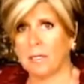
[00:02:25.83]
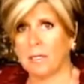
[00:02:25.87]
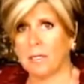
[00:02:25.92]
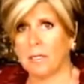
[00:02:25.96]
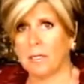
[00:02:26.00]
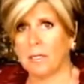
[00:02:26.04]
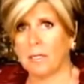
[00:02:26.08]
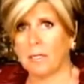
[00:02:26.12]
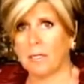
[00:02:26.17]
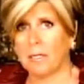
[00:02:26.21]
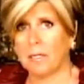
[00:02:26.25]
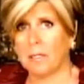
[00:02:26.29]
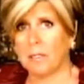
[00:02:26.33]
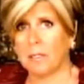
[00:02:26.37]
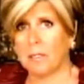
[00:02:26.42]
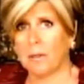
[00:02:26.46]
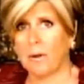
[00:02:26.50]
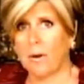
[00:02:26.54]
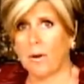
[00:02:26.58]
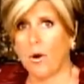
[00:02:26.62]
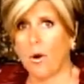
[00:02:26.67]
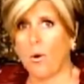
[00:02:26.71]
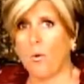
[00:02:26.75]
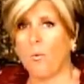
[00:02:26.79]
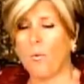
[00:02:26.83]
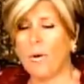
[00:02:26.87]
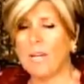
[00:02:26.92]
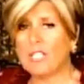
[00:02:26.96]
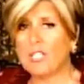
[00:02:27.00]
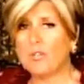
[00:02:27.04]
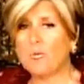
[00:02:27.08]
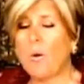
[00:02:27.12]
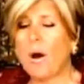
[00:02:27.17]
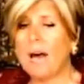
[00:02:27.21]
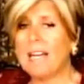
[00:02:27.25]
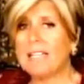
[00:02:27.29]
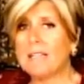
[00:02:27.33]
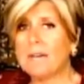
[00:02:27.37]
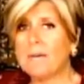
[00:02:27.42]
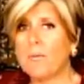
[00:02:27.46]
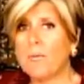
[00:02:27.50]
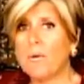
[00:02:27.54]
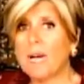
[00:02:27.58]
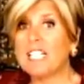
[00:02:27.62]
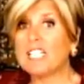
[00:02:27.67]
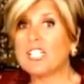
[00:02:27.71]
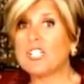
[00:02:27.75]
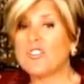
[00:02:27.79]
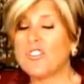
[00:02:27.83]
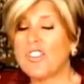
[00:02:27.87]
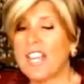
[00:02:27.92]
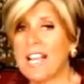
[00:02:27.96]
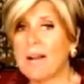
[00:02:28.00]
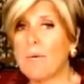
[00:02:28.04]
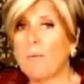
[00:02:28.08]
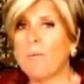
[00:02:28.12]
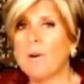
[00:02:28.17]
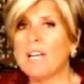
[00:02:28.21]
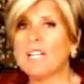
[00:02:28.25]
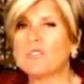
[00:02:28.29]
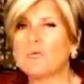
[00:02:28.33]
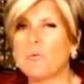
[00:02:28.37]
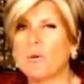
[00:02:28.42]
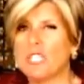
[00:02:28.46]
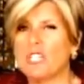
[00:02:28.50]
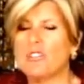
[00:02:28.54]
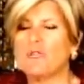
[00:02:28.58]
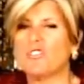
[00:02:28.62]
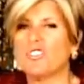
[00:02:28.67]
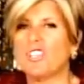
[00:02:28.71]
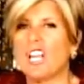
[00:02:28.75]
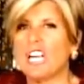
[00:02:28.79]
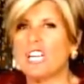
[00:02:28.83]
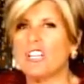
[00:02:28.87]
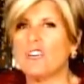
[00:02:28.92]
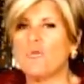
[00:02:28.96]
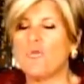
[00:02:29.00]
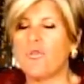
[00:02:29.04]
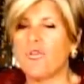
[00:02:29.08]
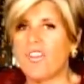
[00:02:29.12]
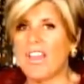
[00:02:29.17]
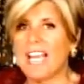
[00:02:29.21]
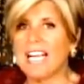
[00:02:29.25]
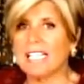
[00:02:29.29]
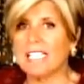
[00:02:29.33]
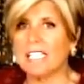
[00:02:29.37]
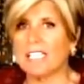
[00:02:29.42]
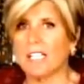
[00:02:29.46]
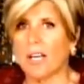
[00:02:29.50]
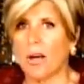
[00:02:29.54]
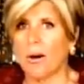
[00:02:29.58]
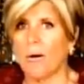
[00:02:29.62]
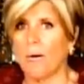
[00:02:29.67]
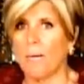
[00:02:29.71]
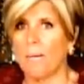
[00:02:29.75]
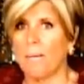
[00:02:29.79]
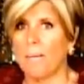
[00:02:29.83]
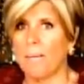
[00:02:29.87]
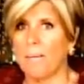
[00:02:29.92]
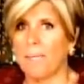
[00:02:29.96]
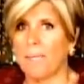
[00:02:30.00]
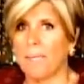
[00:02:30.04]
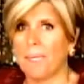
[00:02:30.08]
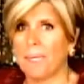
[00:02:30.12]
I think so. Which one? You, which thing? Which when you say you think I think so. everything